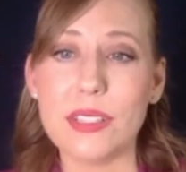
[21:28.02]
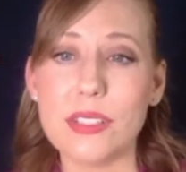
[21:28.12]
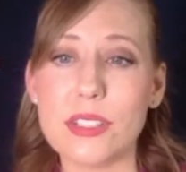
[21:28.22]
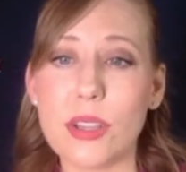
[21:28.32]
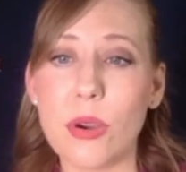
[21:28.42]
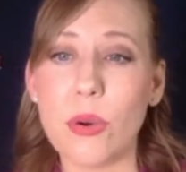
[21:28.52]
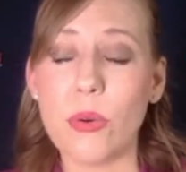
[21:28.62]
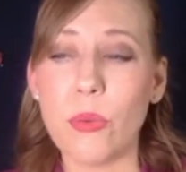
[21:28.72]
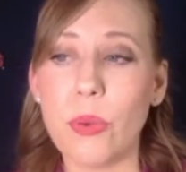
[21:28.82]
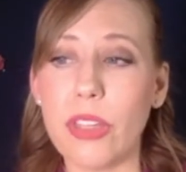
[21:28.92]

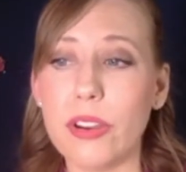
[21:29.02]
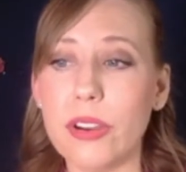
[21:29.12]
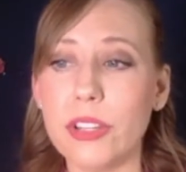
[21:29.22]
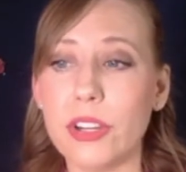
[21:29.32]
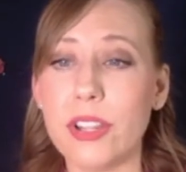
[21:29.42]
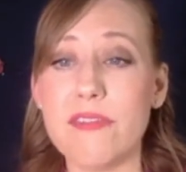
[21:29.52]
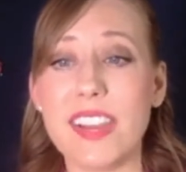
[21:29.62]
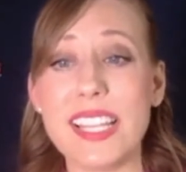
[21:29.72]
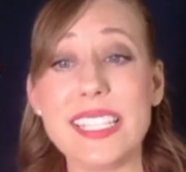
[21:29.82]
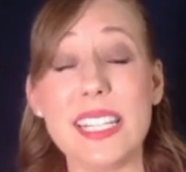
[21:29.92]
So whether you're
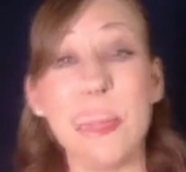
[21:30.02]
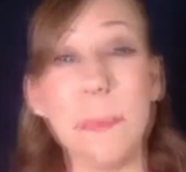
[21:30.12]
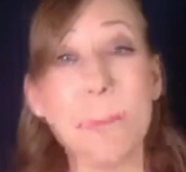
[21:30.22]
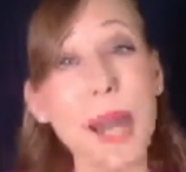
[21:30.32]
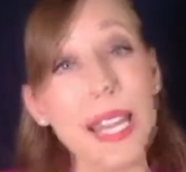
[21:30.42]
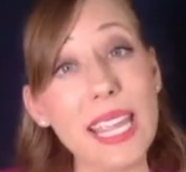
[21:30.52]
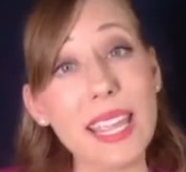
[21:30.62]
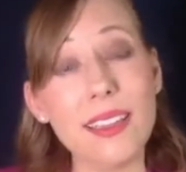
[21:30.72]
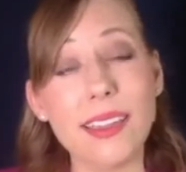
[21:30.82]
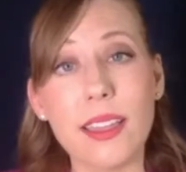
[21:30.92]
investing
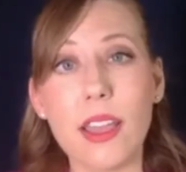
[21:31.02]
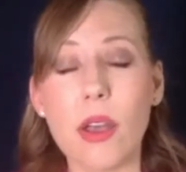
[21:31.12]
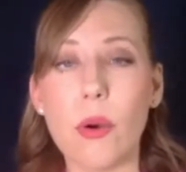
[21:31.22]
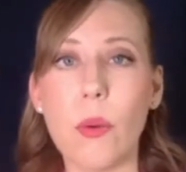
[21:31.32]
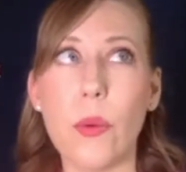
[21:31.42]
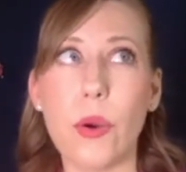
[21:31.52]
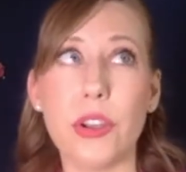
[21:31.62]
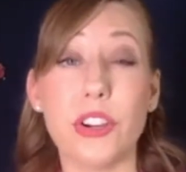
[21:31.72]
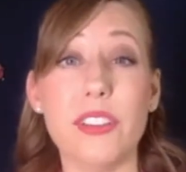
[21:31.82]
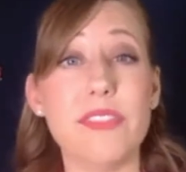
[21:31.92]
money or
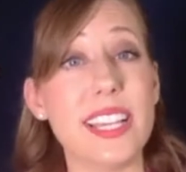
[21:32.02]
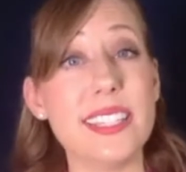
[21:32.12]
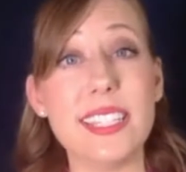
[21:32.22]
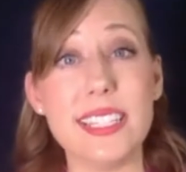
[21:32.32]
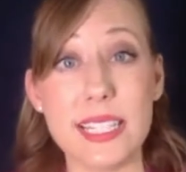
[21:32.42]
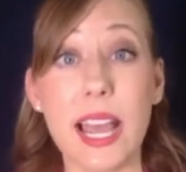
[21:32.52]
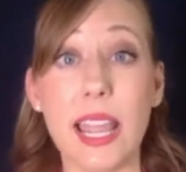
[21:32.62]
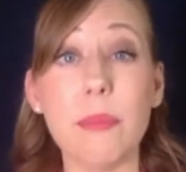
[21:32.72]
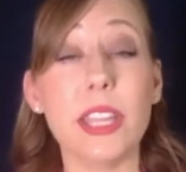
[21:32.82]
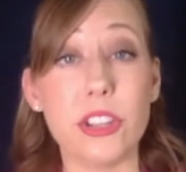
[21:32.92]
you're investing
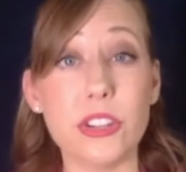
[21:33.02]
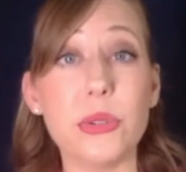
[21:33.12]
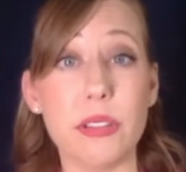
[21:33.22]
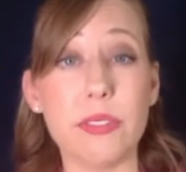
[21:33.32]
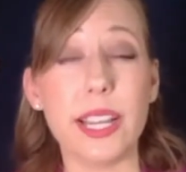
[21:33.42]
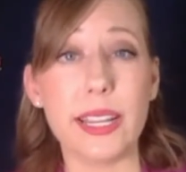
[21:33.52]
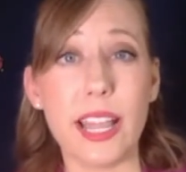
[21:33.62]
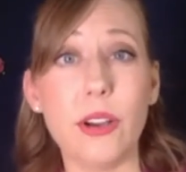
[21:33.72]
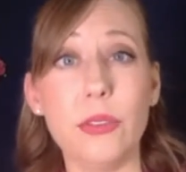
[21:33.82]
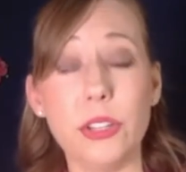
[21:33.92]
time like you're doing right
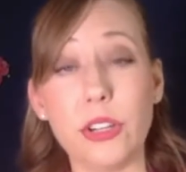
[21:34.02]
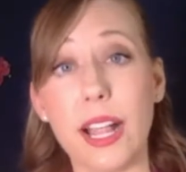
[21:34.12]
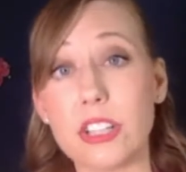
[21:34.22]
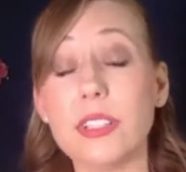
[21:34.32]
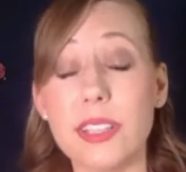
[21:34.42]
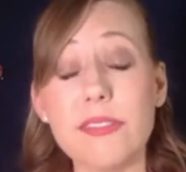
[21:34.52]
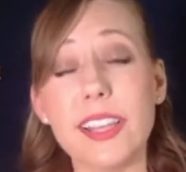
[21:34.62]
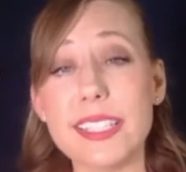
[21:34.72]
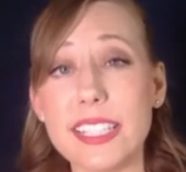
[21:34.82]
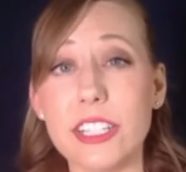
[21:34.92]
now, you're actually
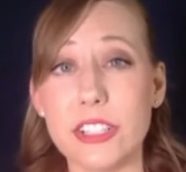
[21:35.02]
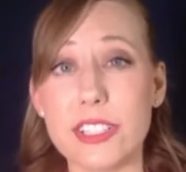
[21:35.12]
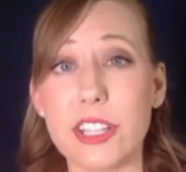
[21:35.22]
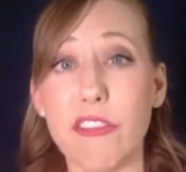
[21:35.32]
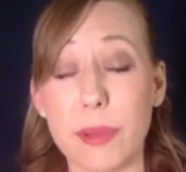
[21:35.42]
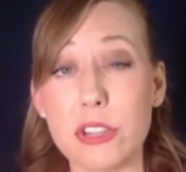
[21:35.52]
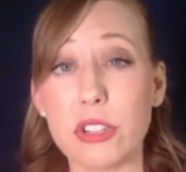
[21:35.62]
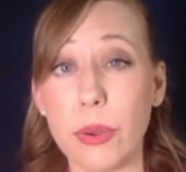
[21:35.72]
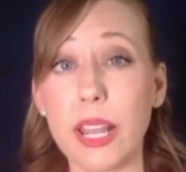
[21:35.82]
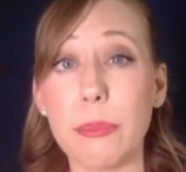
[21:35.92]
investing in yourself by
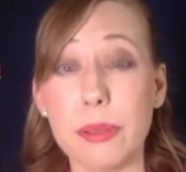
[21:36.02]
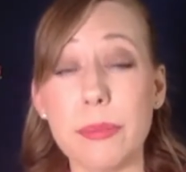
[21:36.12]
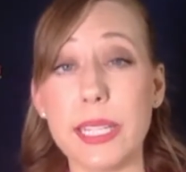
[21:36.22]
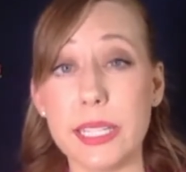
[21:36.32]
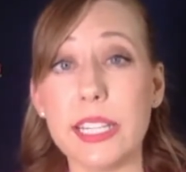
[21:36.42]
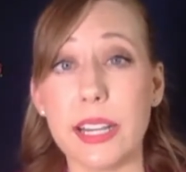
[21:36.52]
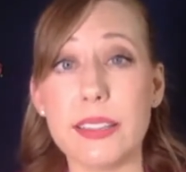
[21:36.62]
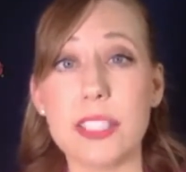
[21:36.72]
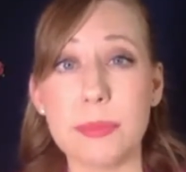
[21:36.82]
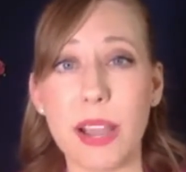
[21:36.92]
showing up and being here at
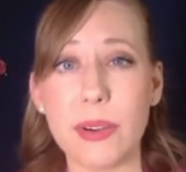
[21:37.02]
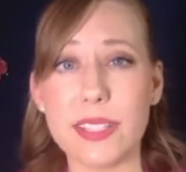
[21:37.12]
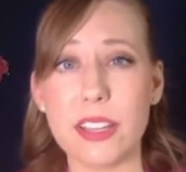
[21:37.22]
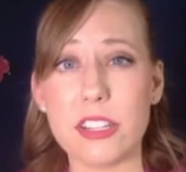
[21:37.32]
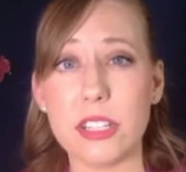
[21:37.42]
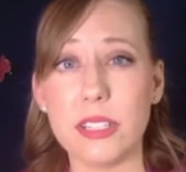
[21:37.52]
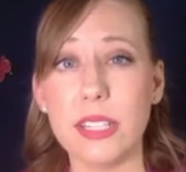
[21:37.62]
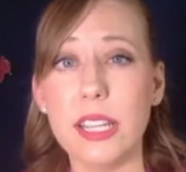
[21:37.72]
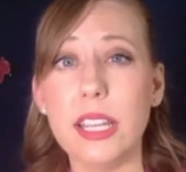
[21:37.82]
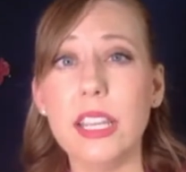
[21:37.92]
this power
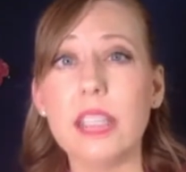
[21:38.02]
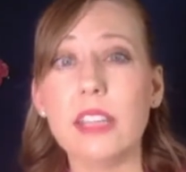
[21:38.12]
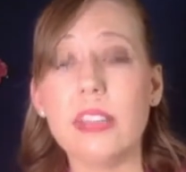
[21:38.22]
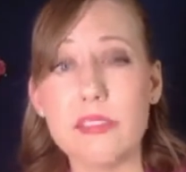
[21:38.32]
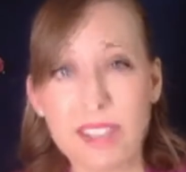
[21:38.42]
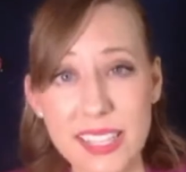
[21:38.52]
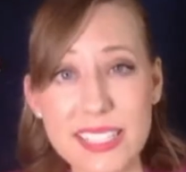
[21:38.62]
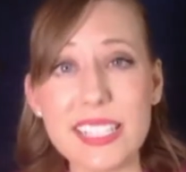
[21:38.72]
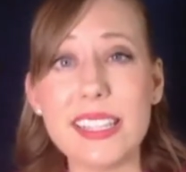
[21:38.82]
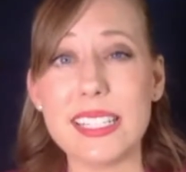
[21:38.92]
session. You're
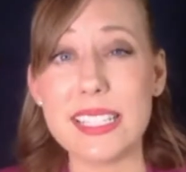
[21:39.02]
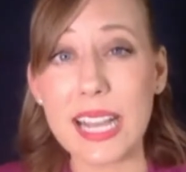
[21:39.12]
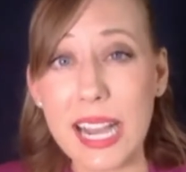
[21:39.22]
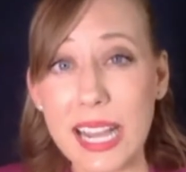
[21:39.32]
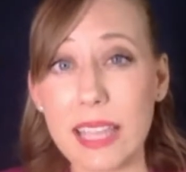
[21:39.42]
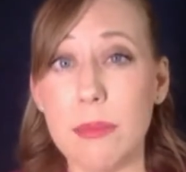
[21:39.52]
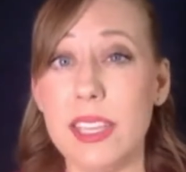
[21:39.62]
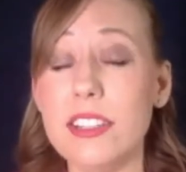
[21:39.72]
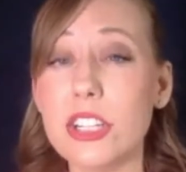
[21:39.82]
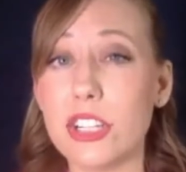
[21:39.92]
investing the time
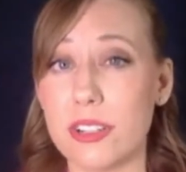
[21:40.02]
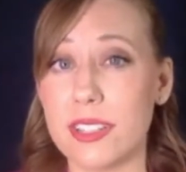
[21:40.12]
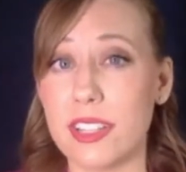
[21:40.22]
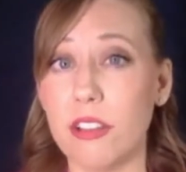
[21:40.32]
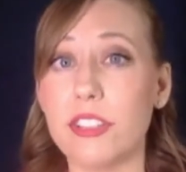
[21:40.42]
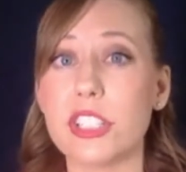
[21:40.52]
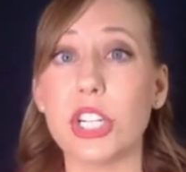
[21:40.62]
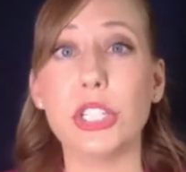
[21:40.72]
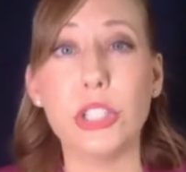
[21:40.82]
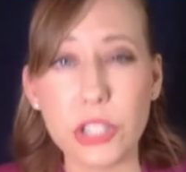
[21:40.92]
into yourself to
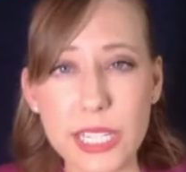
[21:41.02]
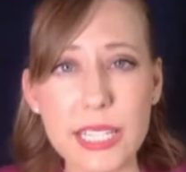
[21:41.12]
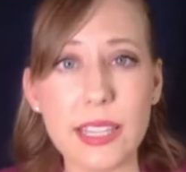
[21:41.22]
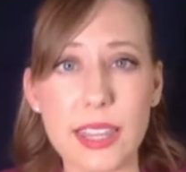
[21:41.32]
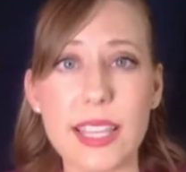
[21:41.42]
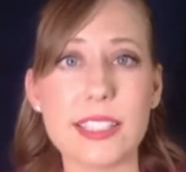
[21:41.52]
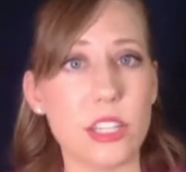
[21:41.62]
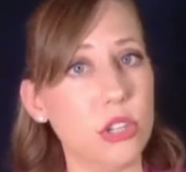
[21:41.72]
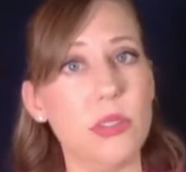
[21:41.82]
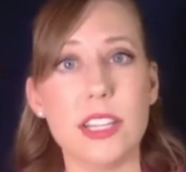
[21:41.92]
start learning the things that
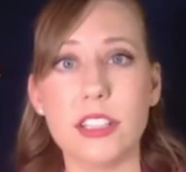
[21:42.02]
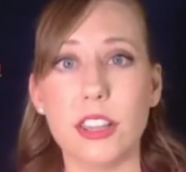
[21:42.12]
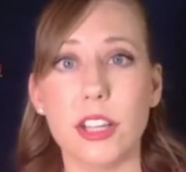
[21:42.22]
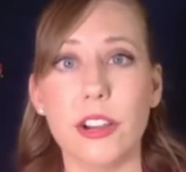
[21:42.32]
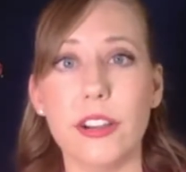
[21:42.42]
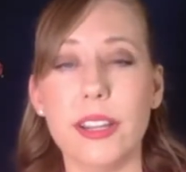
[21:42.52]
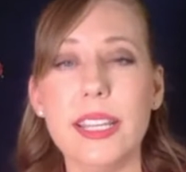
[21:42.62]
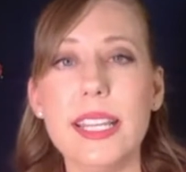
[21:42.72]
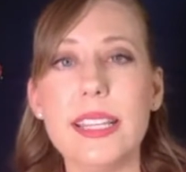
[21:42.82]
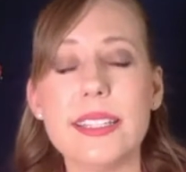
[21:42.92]
you need to learn
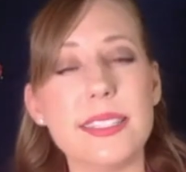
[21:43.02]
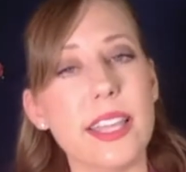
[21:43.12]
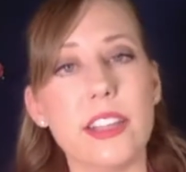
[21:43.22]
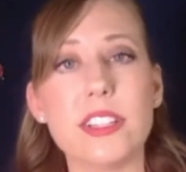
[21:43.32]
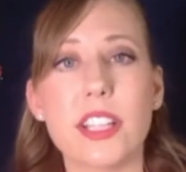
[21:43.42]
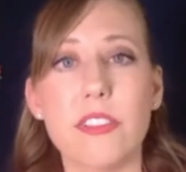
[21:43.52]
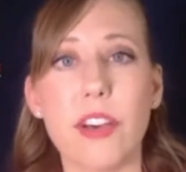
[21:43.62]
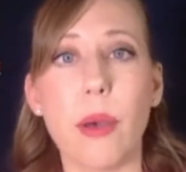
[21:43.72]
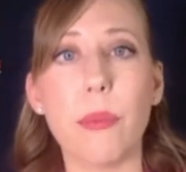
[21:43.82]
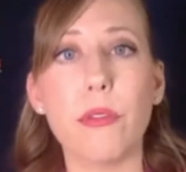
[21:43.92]
to set yourself
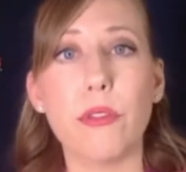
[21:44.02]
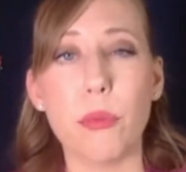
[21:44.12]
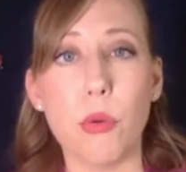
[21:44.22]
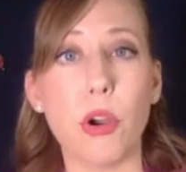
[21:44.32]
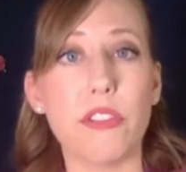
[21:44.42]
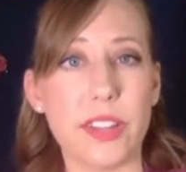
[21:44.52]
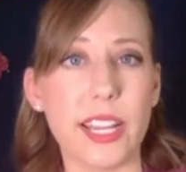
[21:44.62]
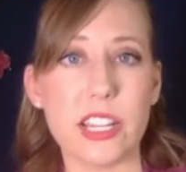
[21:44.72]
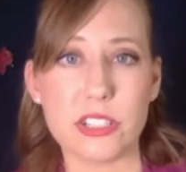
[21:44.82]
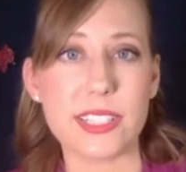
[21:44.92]
up for more
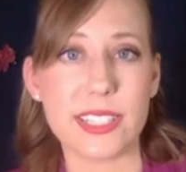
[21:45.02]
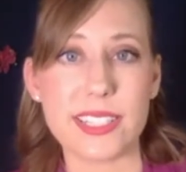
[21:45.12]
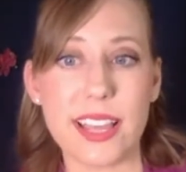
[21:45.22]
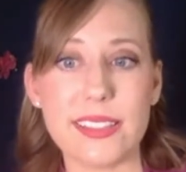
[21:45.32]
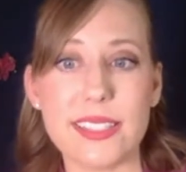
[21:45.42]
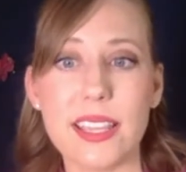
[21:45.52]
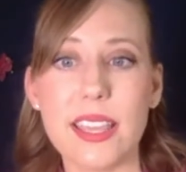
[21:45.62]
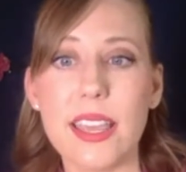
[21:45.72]
financial success.